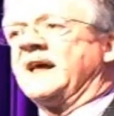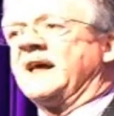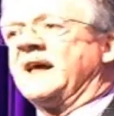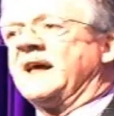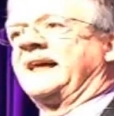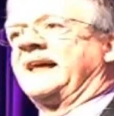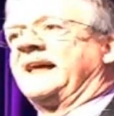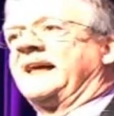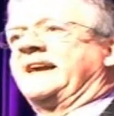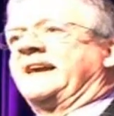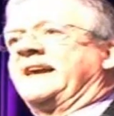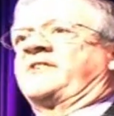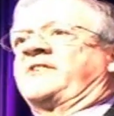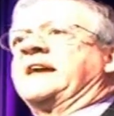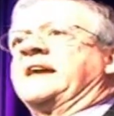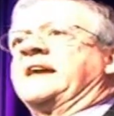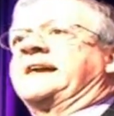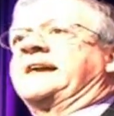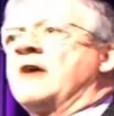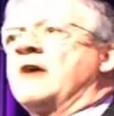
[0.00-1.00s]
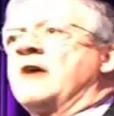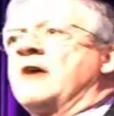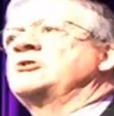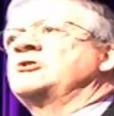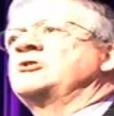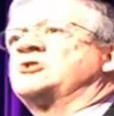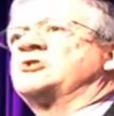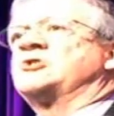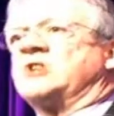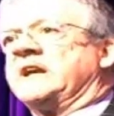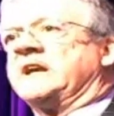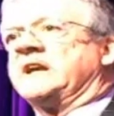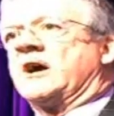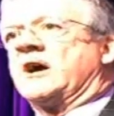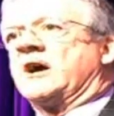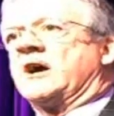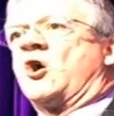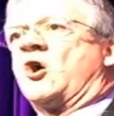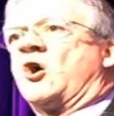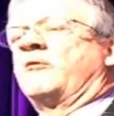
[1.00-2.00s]
is a guarantee
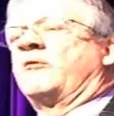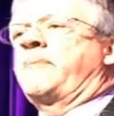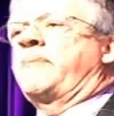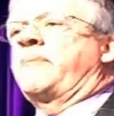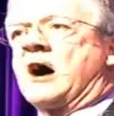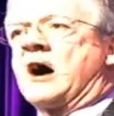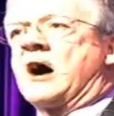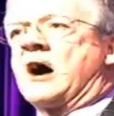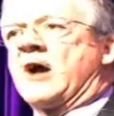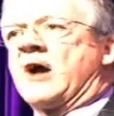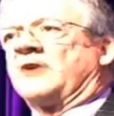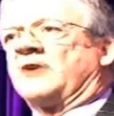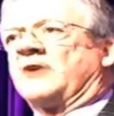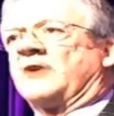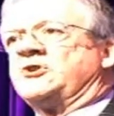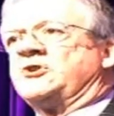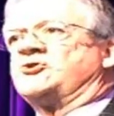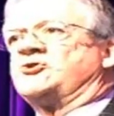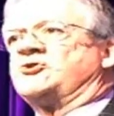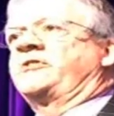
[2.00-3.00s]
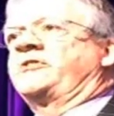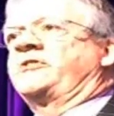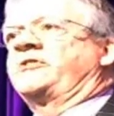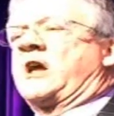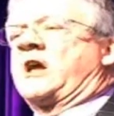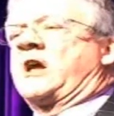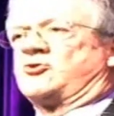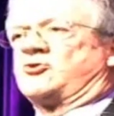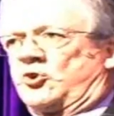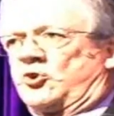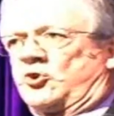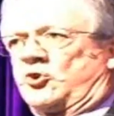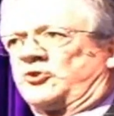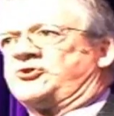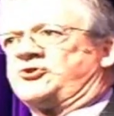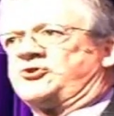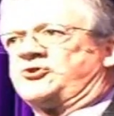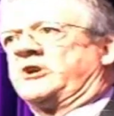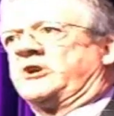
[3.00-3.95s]
of power outages and shortages